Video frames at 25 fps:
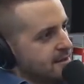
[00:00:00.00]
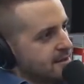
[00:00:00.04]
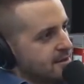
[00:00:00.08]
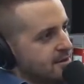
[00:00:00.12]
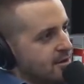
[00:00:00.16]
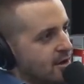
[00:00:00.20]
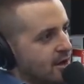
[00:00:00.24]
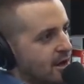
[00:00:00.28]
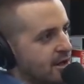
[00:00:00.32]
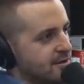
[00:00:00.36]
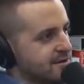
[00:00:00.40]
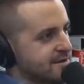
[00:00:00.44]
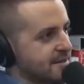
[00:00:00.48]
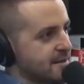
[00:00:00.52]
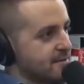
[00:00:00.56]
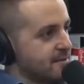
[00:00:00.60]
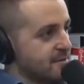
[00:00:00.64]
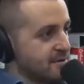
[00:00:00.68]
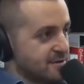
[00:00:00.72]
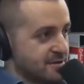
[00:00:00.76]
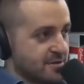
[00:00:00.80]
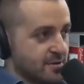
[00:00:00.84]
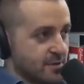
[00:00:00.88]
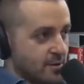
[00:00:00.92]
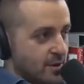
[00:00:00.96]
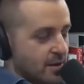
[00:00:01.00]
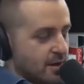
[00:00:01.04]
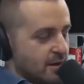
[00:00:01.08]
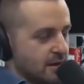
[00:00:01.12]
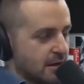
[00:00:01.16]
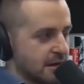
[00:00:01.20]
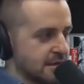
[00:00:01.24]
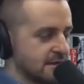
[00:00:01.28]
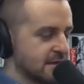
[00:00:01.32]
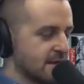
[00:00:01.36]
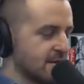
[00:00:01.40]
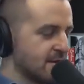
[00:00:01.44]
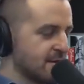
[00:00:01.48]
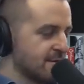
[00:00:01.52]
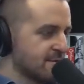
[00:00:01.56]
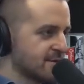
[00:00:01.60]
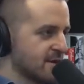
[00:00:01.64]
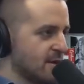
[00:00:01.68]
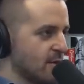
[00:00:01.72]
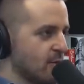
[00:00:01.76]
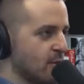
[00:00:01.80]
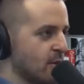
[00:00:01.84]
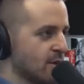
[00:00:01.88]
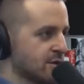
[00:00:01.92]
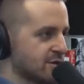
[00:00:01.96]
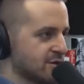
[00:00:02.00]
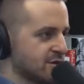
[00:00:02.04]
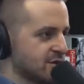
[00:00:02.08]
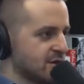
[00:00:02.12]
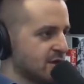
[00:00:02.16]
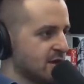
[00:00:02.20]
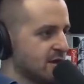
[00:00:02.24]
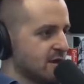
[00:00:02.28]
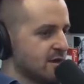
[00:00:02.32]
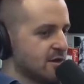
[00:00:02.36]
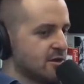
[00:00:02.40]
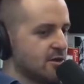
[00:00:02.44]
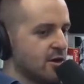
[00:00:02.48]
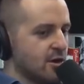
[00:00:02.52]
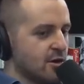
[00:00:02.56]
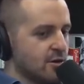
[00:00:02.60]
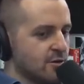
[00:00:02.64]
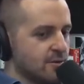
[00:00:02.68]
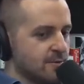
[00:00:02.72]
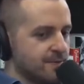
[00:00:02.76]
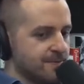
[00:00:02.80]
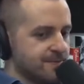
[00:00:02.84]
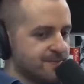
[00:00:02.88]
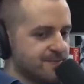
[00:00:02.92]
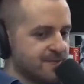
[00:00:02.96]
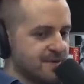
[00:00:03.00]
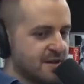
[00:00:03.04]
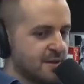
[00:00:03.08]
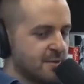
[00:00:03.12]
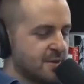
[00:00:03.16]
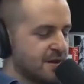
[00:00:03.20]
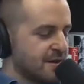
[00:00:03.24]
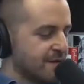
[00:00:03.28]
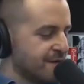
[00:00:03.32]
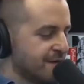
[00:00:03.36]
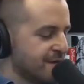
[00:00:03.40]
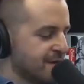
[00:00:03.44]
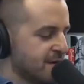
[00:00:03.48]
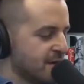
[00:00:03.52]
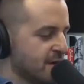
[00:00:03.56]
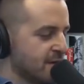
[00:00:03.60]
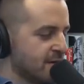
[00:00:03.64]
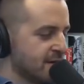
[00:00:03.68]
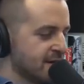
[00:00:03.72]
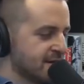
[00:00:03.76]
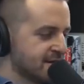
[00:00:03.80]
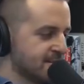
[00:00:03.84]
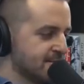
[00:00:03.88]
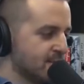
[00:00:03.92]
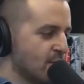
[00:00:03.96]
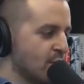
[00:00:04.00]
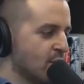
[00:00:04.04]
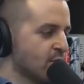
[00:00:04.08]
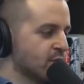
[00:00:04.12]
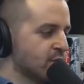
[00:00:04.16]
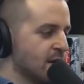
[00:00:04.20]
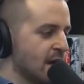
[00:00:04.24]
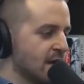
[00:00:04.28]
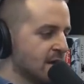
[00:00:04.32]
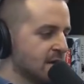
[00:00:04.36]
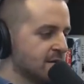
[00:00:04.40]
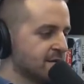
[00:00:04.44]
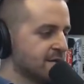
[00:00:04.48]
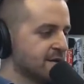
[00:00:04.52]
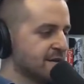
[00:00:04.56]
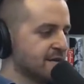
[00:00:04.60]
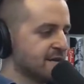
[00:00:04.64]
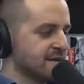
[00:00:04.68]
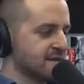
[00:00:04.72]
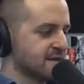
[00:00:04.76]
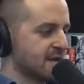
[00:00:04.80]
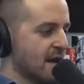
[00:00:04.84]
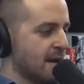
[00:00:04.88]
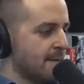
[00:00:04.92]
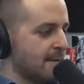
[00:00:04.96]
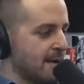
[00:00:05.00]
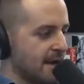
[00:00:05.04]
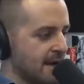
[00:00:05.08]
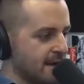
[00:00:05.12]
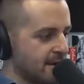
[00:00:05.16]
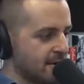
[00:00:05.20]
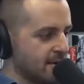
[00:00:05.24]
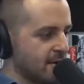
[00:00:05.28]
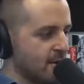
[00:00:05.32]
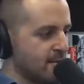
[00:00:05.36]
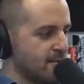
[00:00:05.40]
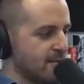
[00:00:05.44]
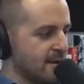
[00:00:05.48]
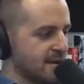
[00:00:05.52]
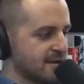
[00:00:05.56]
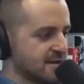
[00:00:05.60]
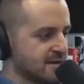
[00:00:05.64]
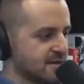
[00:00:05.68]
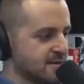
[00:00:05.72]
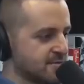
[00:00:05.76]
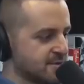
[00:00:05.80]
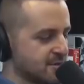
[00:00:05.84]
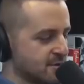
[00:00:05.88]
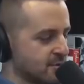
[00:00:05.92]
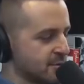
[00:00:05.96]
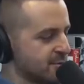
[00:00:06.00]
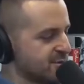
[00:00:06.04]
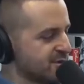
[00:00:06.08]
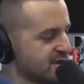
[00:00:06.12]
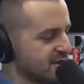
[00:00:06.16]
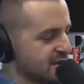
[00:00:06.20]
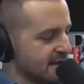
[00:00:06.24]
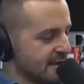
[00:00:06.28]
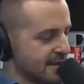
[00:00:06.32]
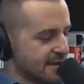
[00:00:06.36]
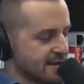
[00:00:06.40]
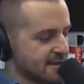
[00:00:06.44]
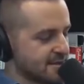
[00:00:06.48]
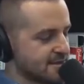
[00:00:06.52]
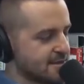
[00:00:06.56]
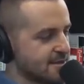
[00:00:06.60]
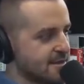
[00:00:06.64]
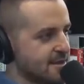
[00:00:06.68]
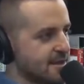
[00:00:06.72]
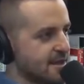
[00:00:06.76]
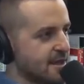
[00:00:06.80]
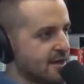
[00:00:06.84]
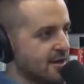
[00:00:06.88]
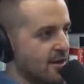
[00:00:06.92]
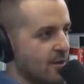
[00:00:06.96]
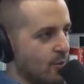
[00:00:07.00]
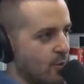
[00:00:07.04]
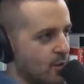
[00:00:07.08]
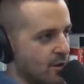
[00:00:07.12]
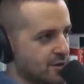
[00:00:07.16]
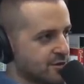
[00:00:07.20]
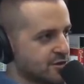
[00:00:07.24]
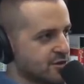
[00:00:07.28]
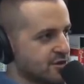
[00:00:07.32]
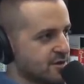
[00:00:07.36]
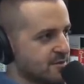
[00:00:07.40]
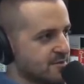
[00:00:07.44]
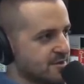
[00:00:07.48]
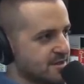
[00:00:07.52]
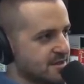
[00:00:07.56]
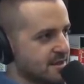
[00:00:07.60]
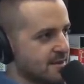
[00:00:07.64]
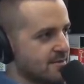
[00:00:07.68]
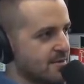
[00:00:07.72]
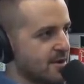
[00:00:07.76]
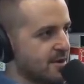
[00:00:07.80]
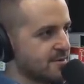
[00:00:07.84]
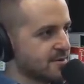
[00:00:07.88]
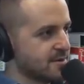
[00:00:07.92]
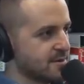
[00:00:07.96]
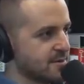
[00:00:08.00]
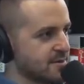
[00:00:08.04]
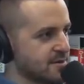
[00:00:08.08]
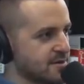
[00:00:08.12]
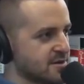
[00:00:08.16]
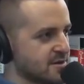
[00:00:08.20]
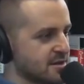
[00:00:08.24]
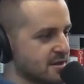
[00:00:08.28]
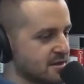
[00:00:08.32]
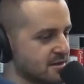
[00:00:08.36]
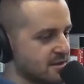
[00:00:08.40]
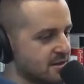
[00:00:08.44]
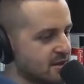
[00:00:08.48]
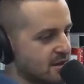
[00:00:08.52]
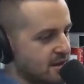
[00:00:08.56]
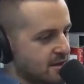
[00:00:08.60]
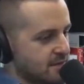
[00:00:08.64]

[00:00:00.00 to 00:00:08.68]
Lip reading: And you're right. Like sometimes I'll watch. There'll be a video that's more relevant that's come out on my subscription list, and I'll watch it. But sometimes I'm just like,